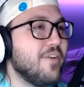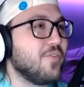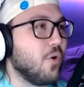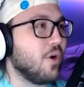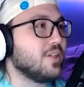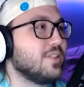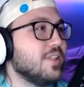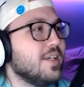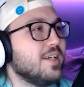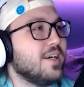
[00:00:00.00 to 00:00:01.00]
course,
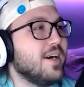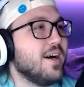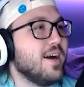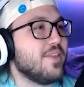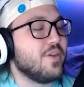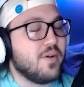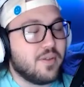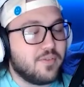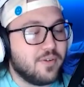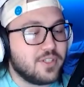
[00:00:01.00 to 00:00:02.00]
the
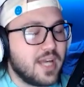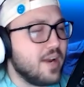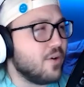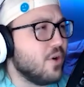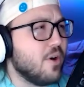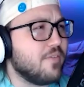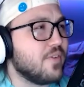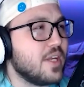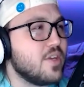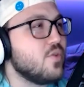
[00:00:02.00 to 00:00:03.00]
first, I don't know if
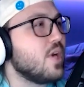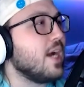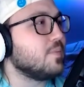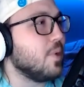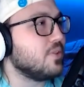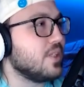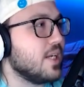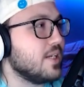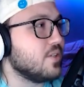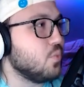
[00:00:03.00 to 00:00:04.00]
you guys posted
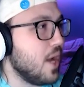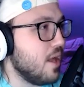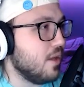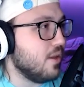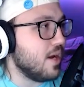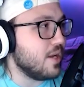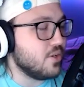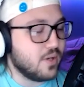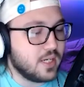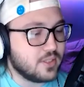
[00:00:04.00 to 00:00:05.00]
it as well on
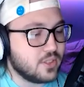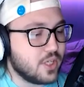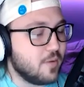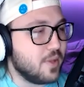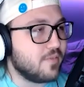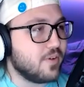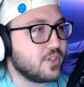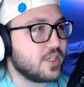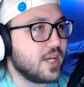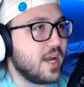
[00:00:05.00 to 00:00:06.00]
your guys' channel, but the
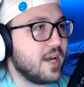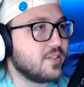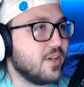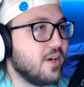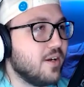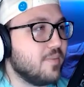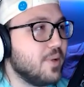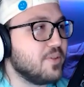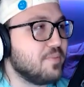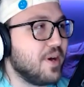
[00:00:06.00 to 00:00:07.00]
first guy I saw
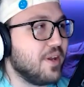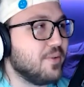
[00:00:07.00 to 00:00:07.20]
post about it was